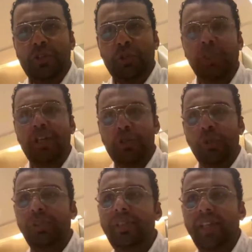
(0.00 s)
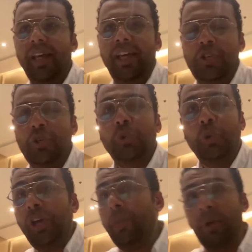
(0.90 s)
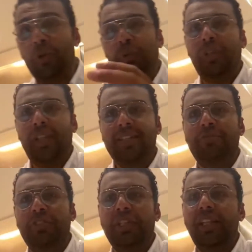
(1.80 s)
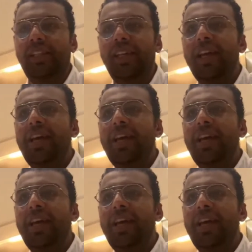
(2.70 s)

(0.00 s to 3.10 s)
should worry about his facility.